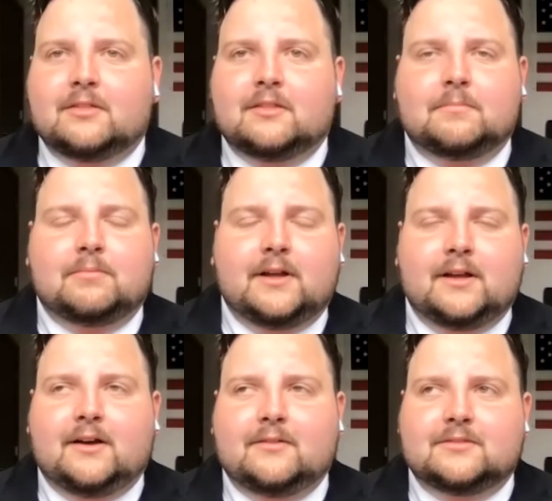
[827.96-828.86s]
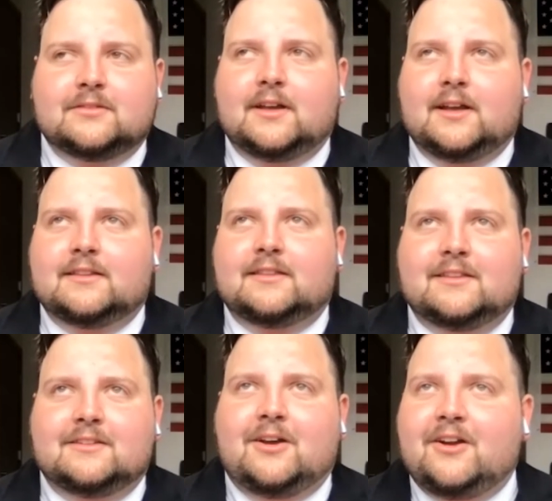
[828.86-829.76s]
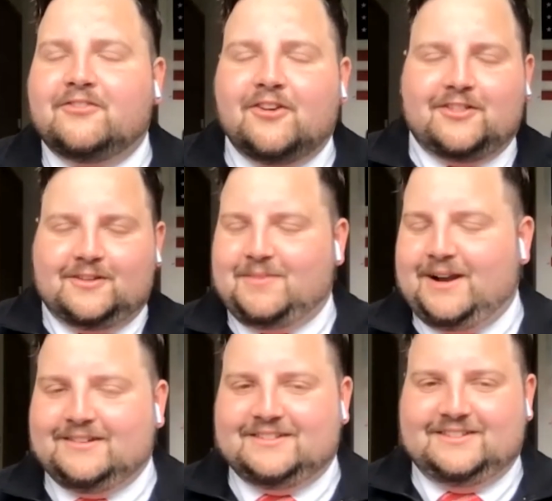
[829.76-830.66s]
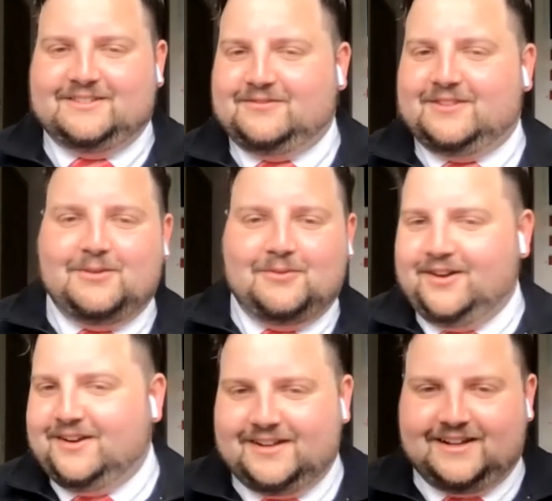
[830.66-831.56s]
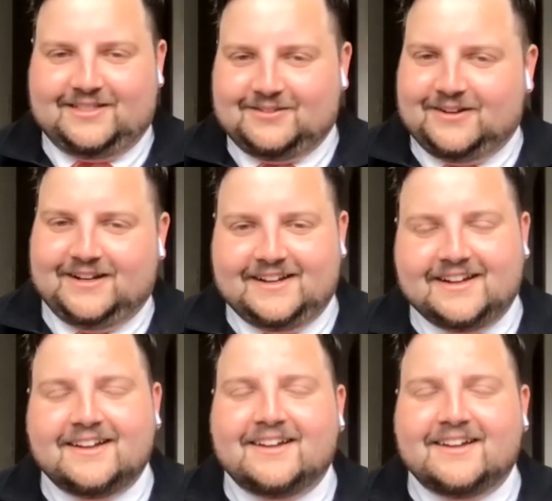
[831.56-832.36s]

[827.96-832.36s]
the playoffs at, sorry for all the comparisons of D1, D3,